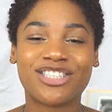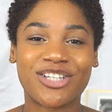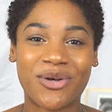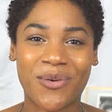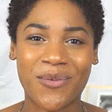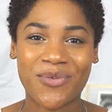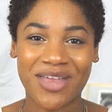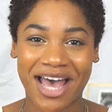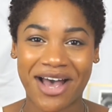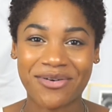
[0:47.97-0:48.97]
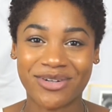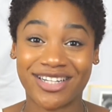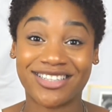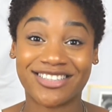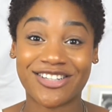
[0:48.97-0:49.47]
so that
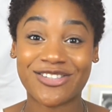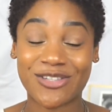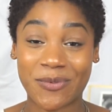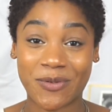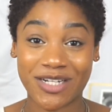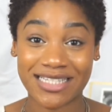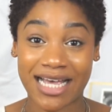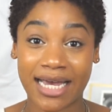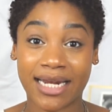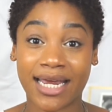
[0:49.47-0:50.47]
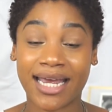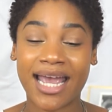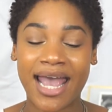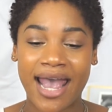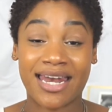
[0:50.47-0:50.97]
was super exciting.